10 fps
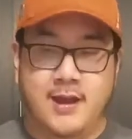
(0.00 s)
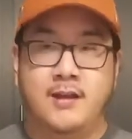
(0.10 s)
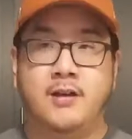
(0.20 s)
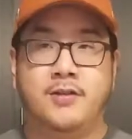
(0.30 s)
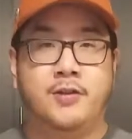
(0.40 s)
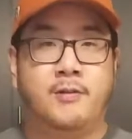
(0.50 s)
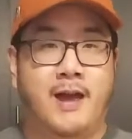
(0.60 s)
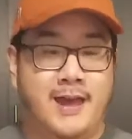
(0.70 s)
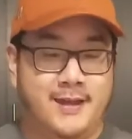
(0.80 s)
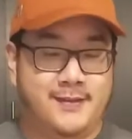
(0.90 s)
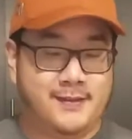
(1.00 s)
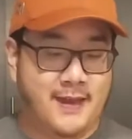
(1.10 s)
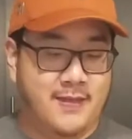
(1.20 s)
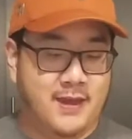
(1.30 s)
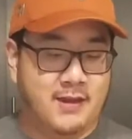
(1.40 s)
Cook the rice,
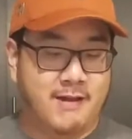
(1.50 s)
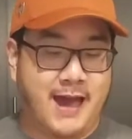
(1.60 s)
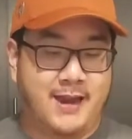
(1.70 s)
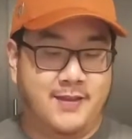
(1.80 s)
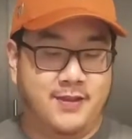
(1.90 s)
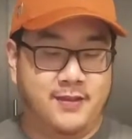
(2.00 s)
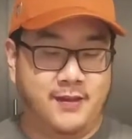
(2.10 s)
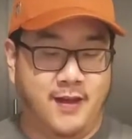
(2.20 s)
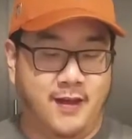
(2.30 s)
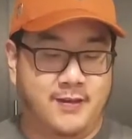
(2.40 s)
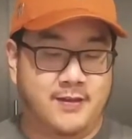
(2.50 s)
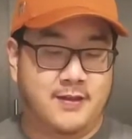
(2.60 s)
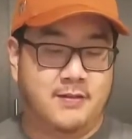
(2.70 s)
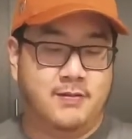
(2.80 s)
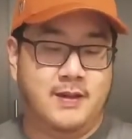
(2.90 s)
and then you add in the sauce
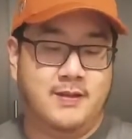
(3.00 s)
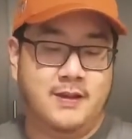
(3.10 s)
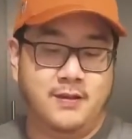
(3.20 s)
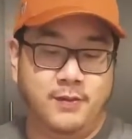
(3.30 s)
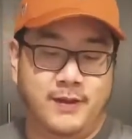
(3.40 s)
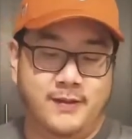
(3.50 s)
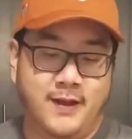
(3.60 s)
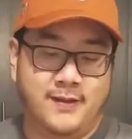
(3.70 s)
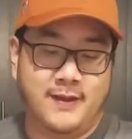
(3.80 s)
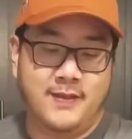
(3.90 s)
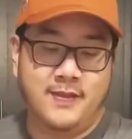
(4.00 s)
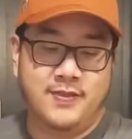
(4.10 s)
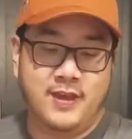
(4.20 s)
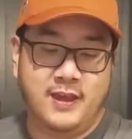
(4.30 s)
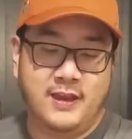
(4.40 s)
using the soy sauce, and then
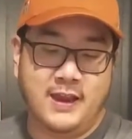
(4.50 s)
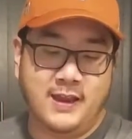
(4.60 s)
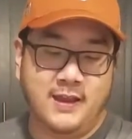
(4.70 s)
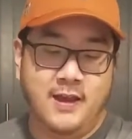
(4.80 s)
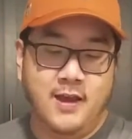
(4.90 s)
thickening